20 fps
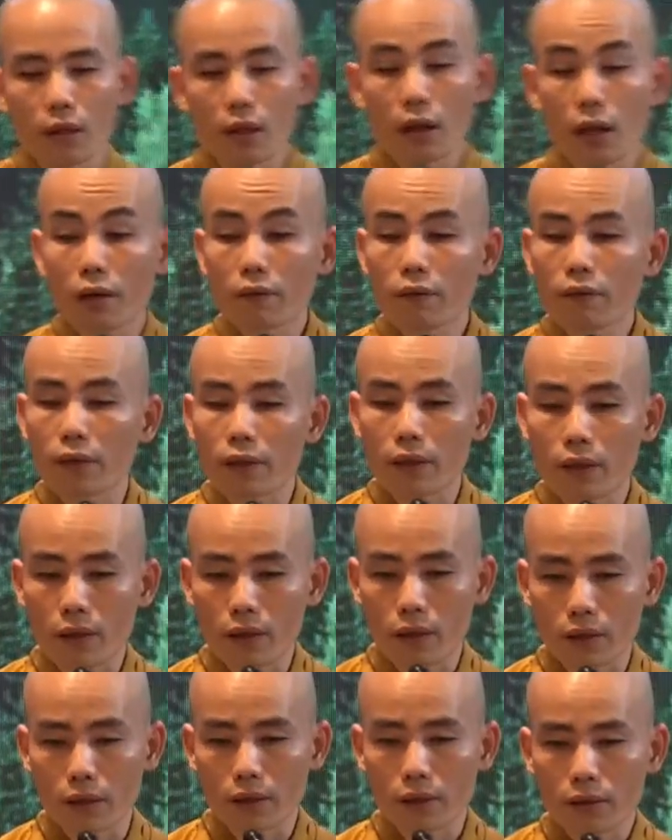
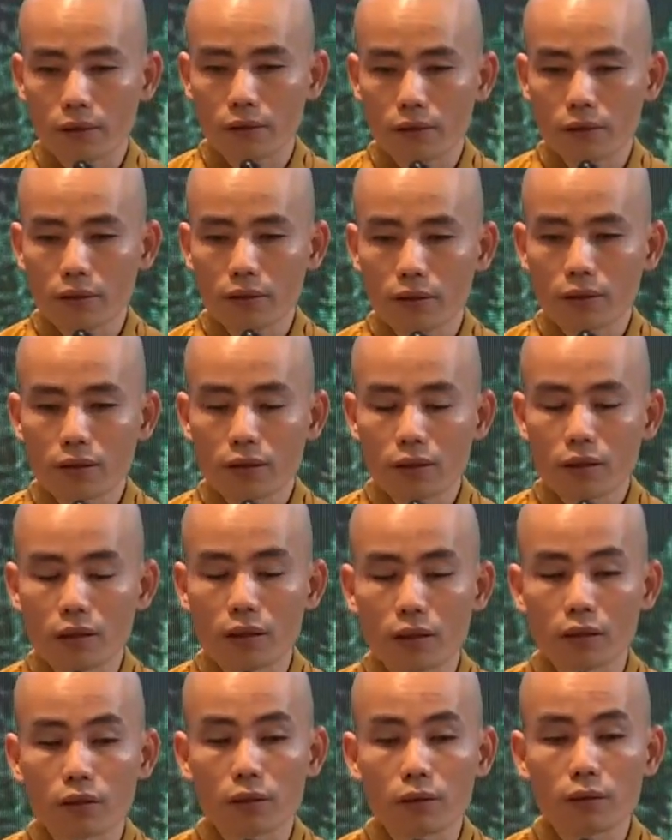everything,
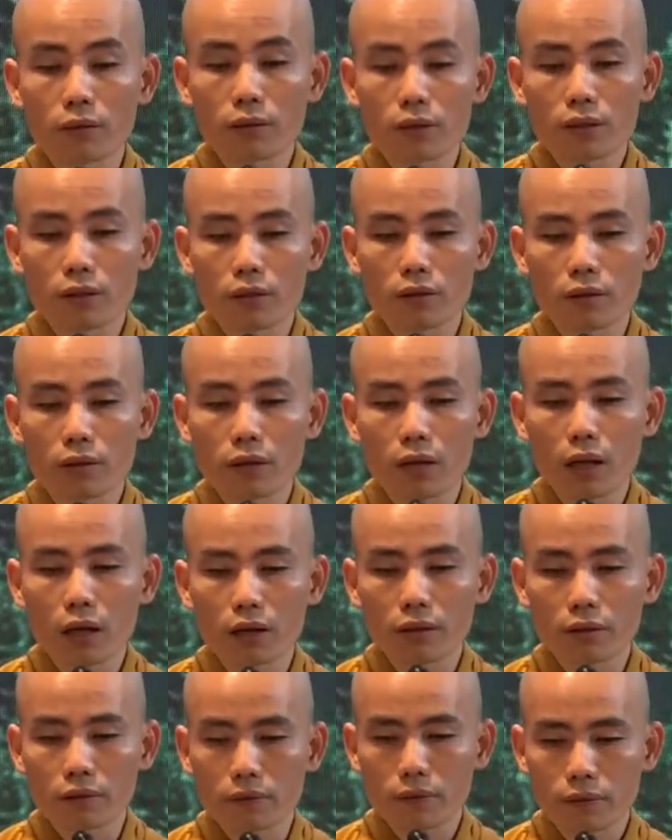including your
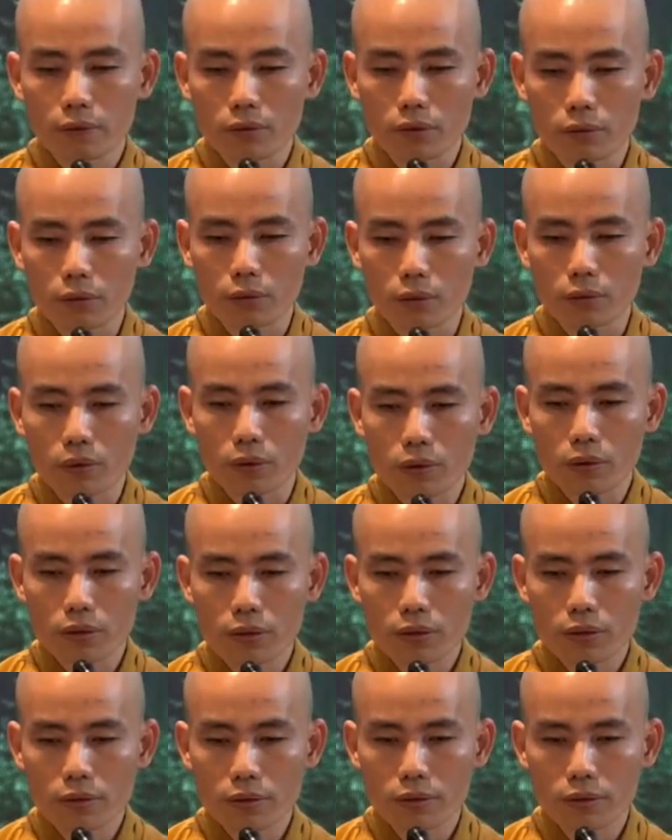life, will lose.